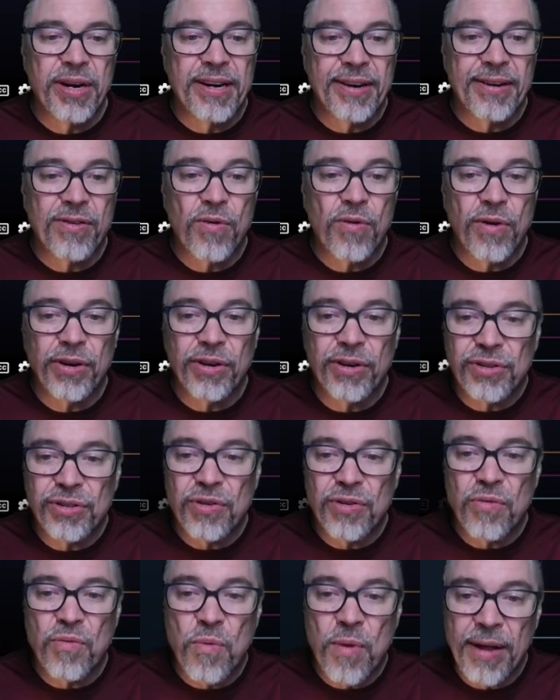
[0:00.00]
in a corner so
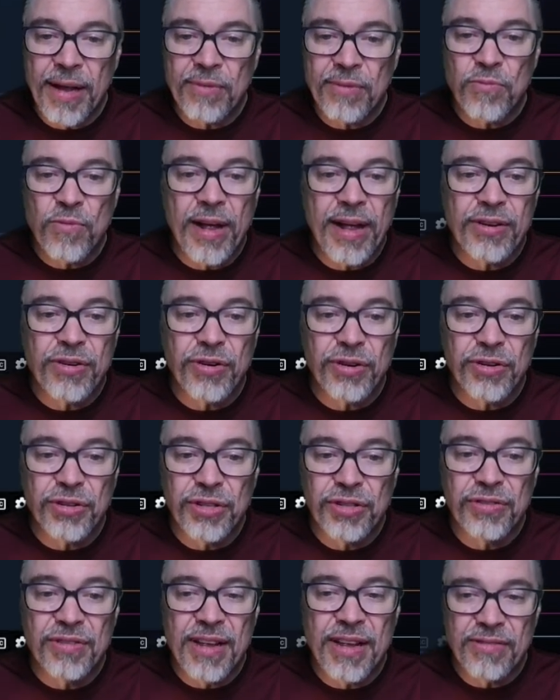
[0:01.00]
while you're
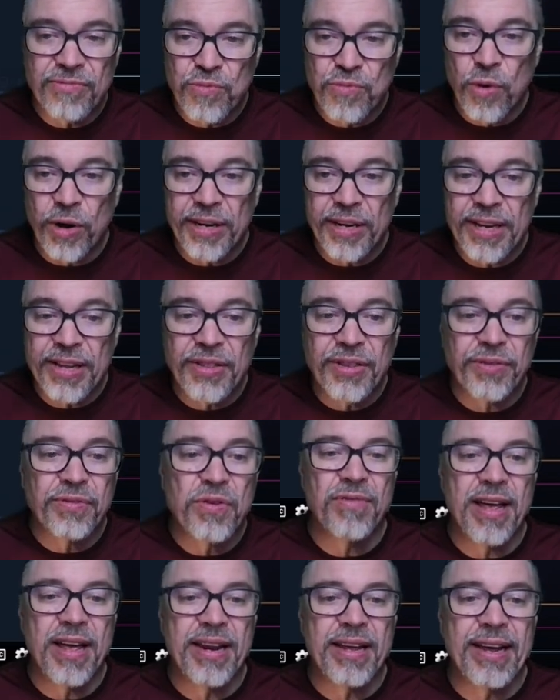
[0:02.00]
working
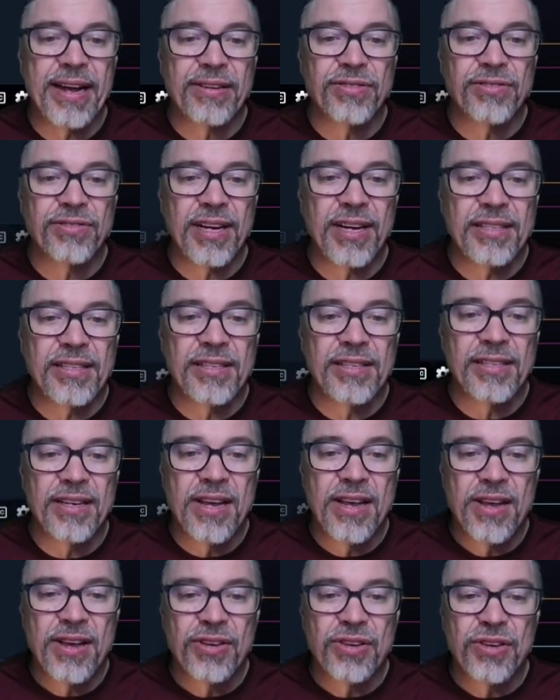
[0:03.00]
through any exercises,
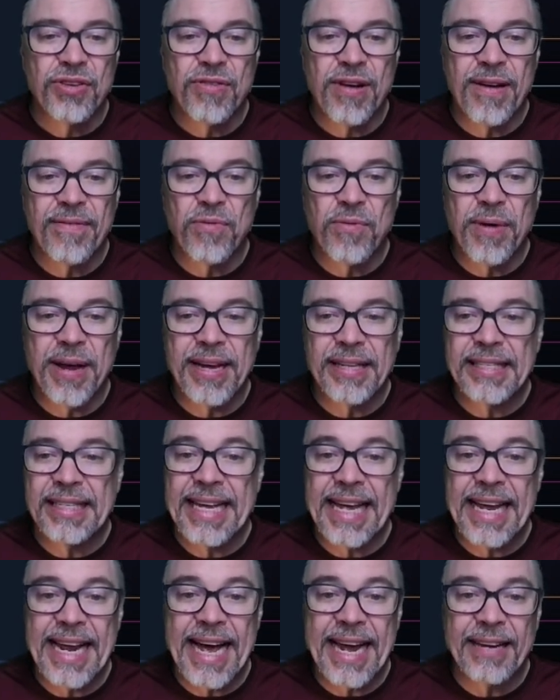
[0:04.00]
you have a way to
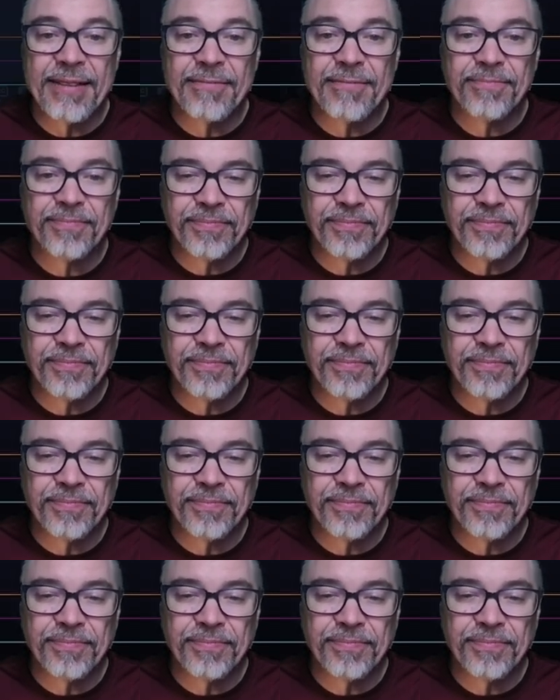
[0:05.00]
get at it.